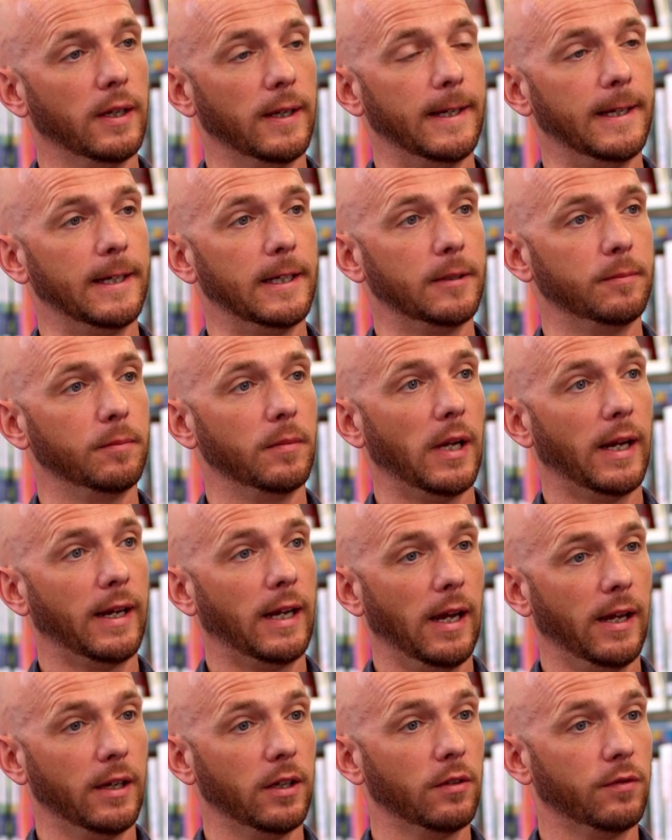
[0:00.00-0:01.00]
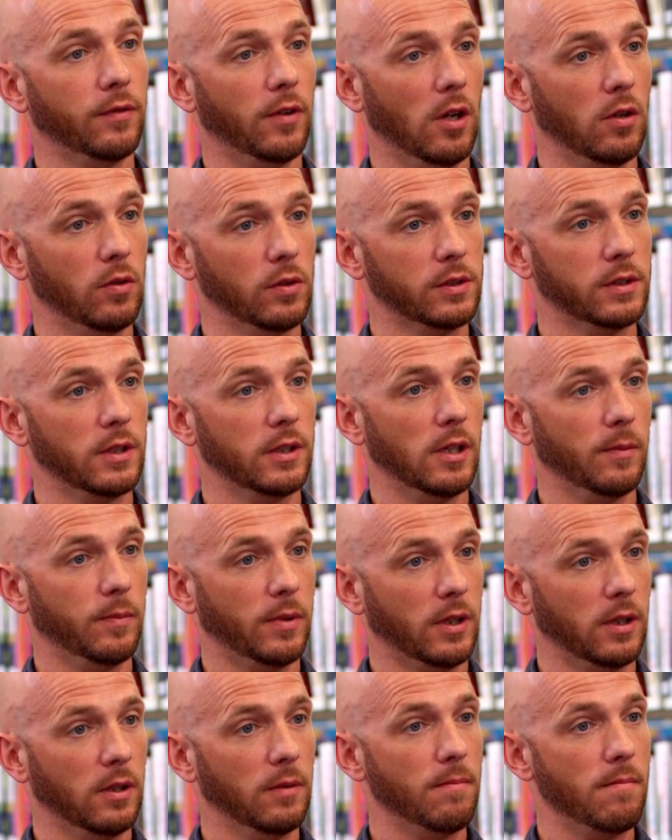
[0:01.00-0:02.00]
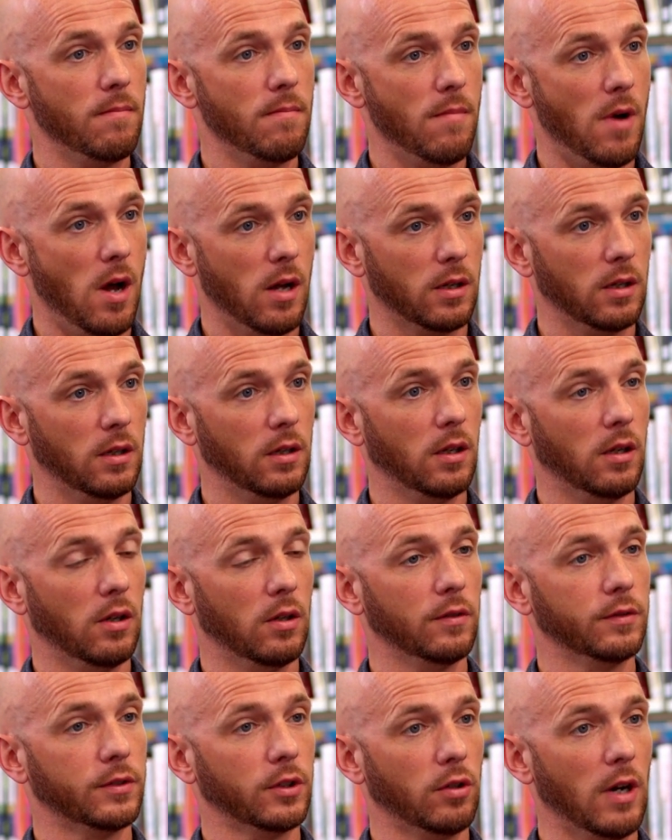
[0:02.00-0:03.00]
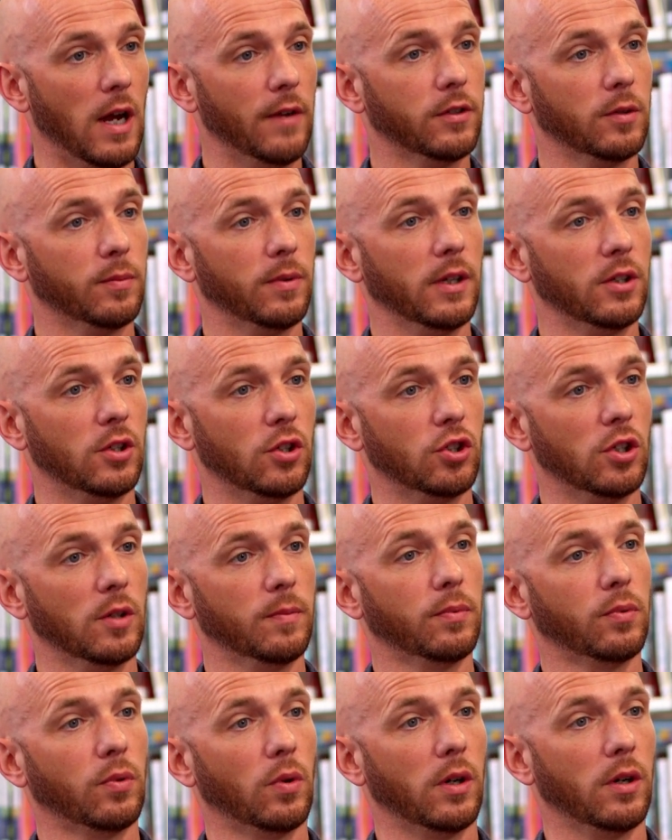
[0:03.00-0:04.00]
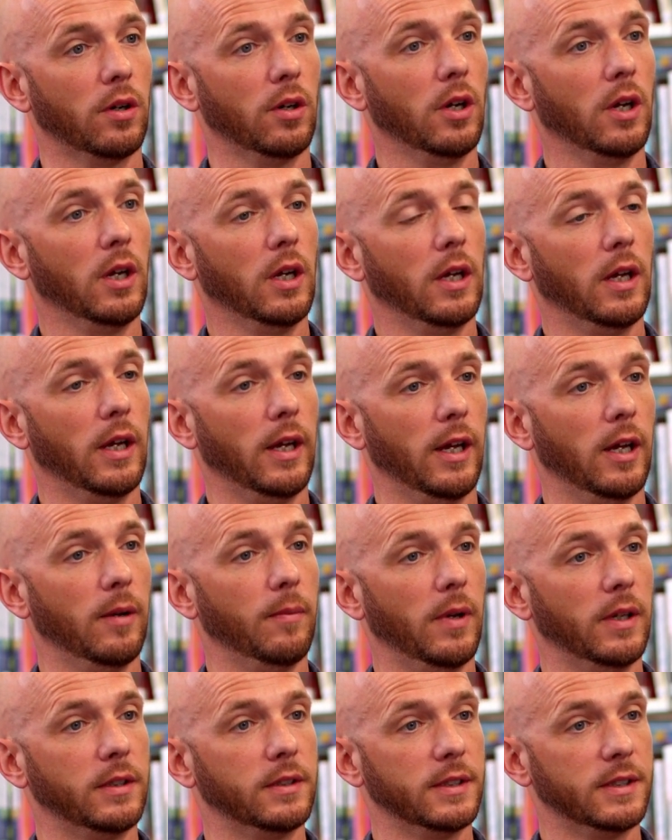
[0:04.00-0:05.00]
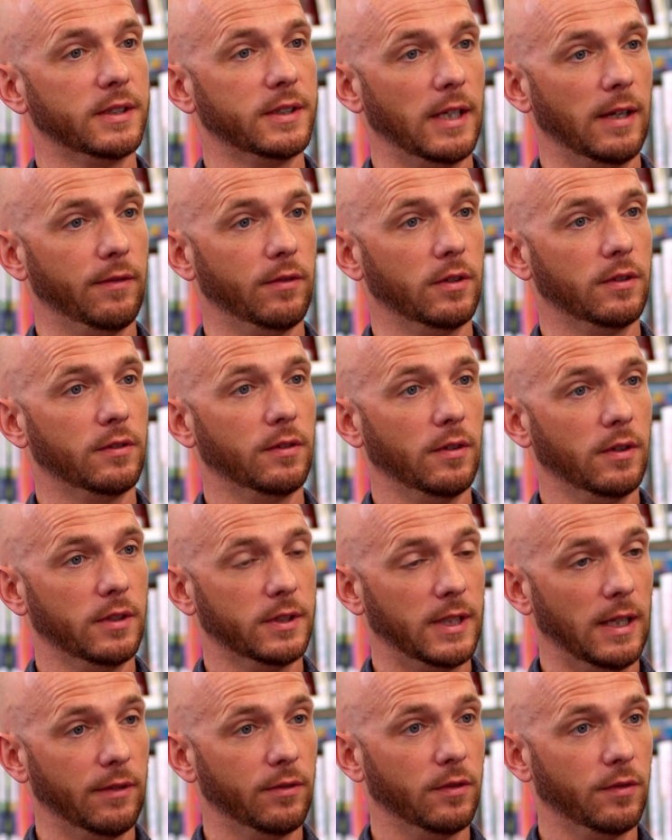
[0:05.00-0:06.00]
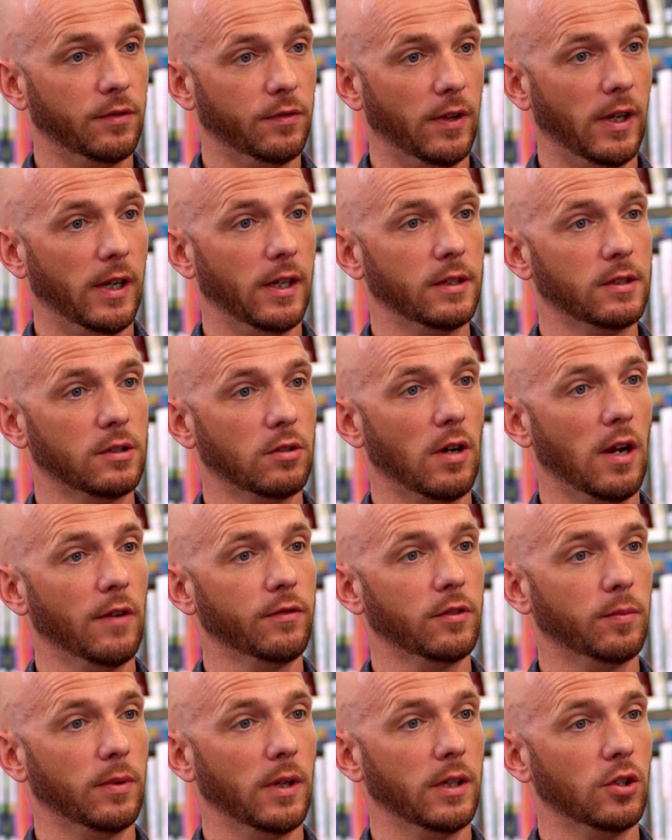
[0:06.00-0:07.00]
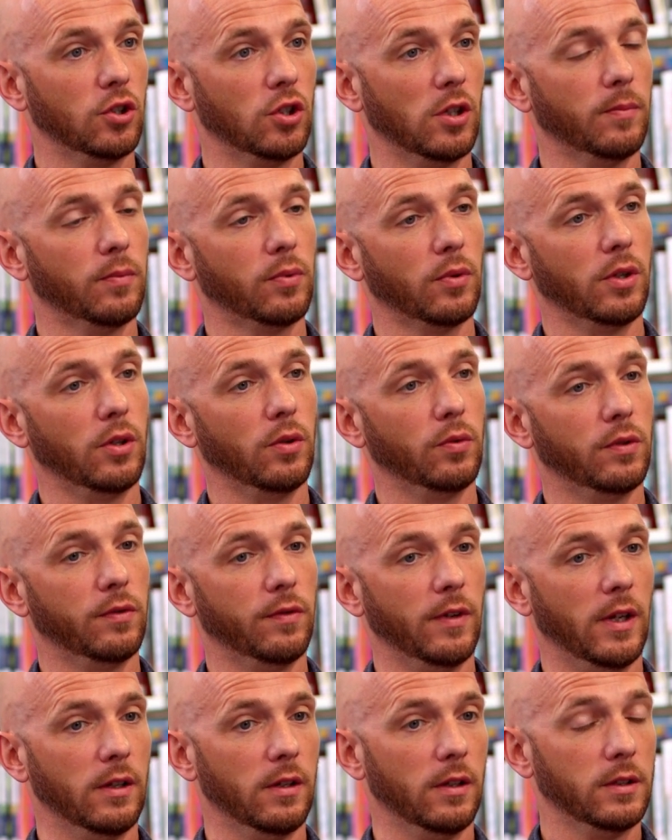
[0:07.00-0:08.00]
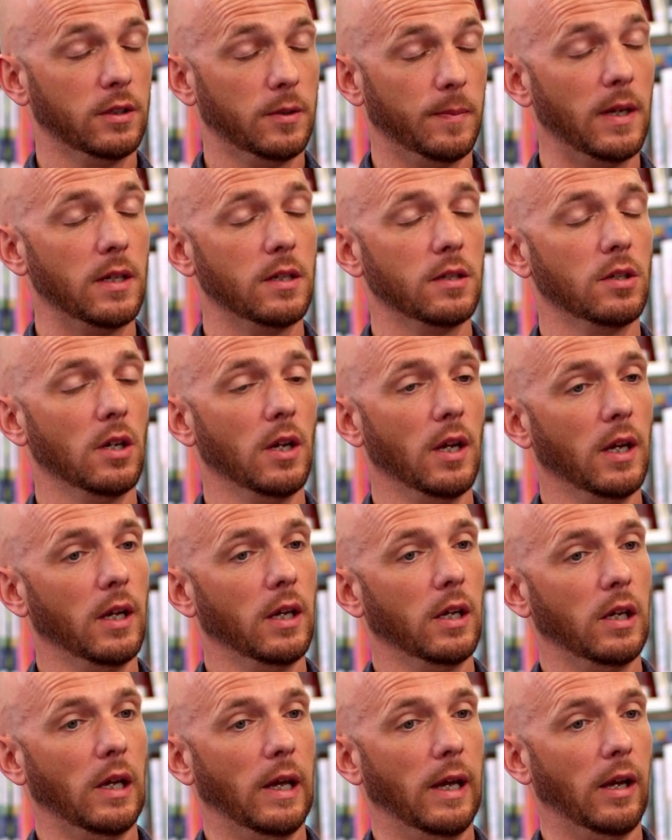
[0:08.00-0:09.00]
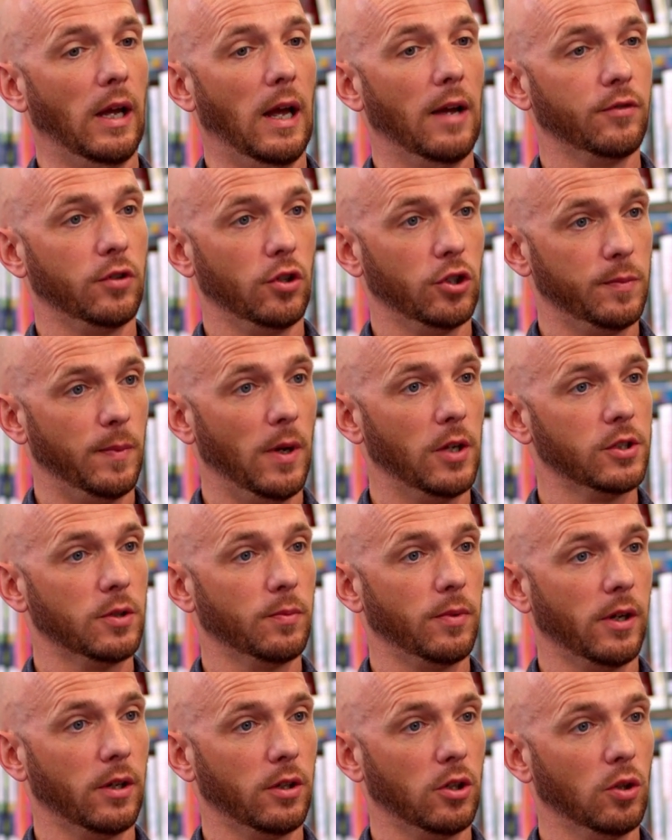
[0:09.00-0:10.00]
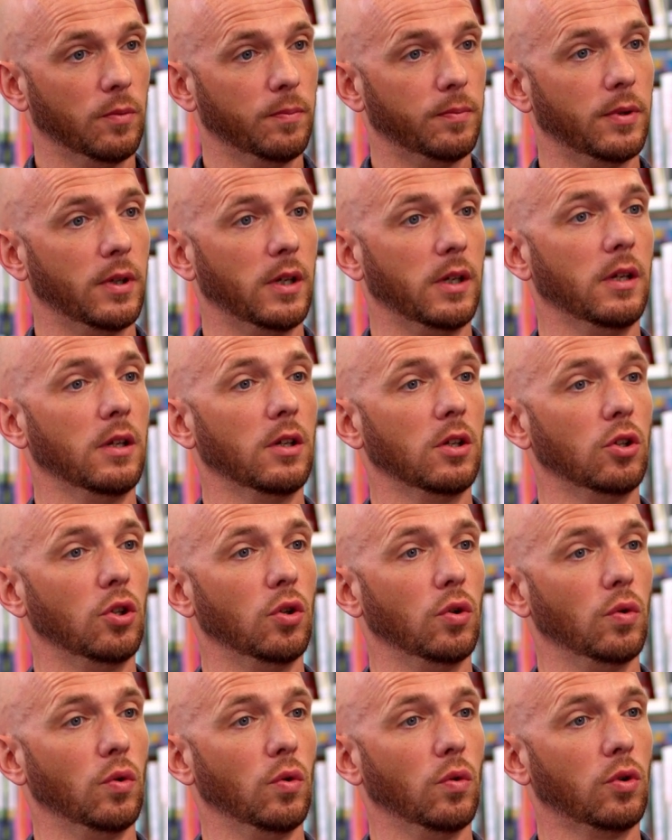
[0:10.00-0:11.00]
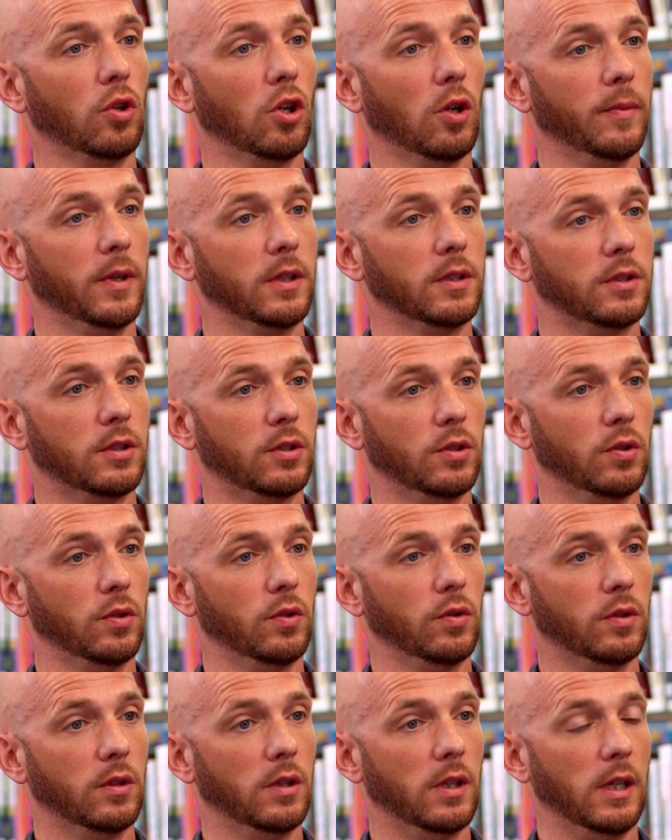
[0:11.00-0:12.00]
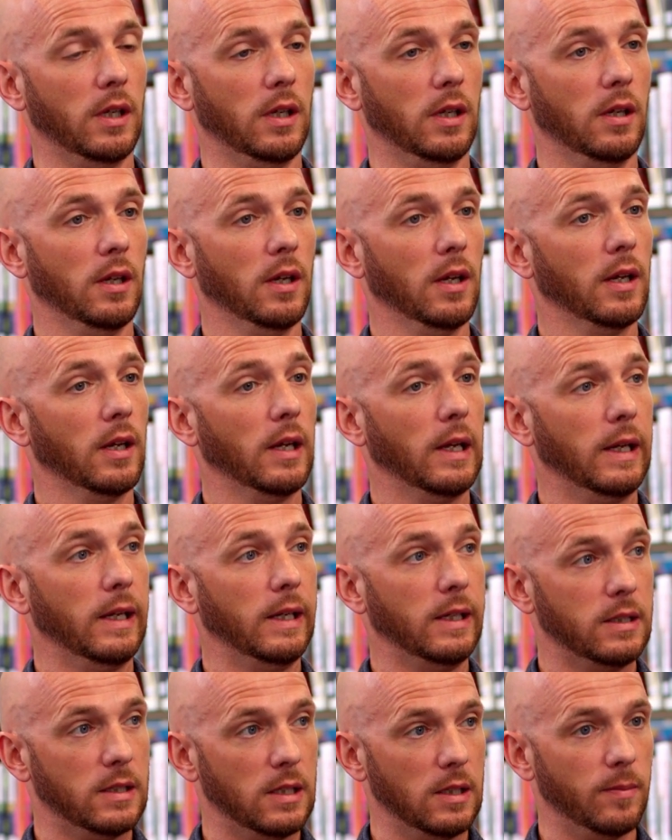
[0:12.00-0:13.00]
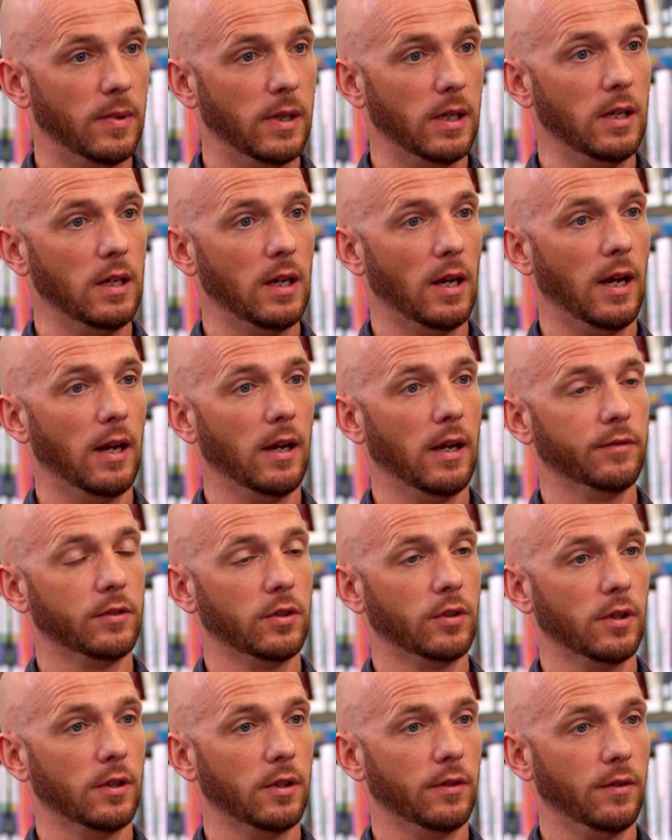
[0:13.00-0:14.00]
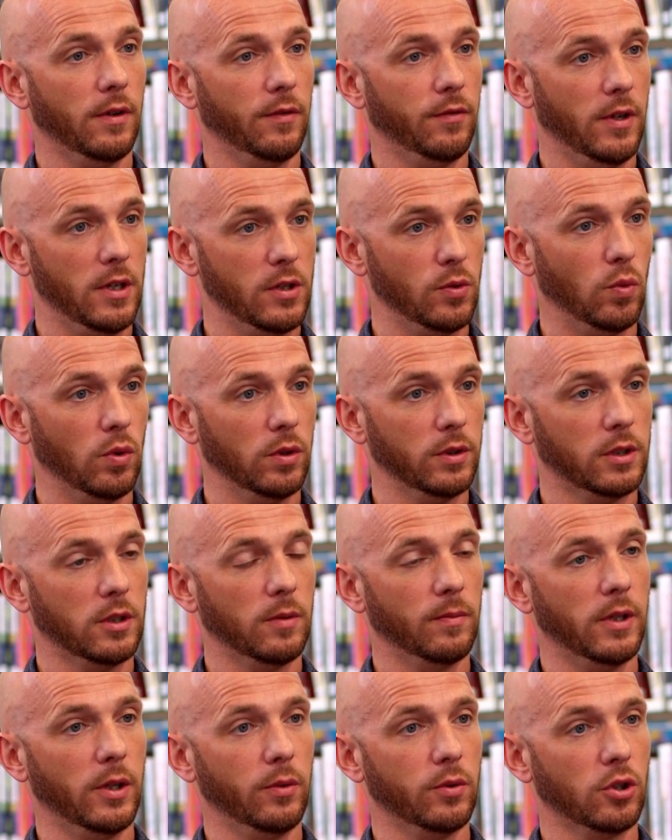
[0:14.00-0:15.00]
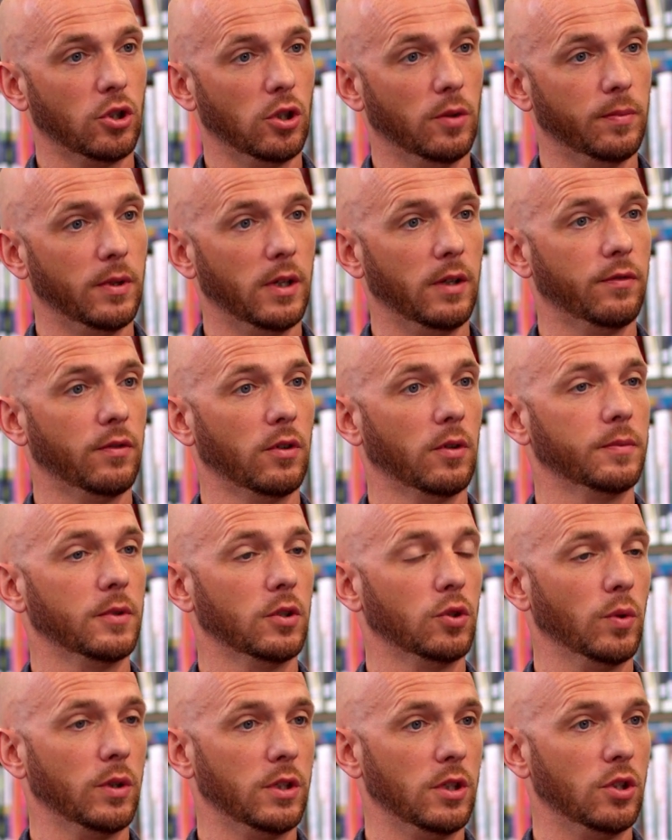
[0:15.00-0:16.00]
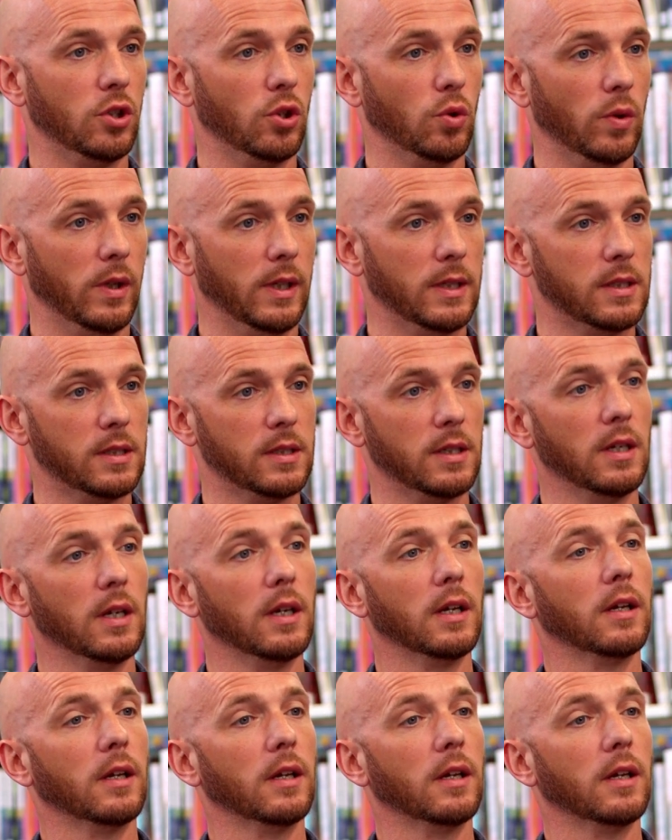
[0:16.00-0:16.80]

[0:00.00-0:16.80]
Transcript: Again, it follows the typical model of the craft apprenticeship, where it's a seven-phase craft apprenticeship where you spend, after you're sponsored by your company, you come into the ETB after phase 1 is complete with your company for up to 22 weeks.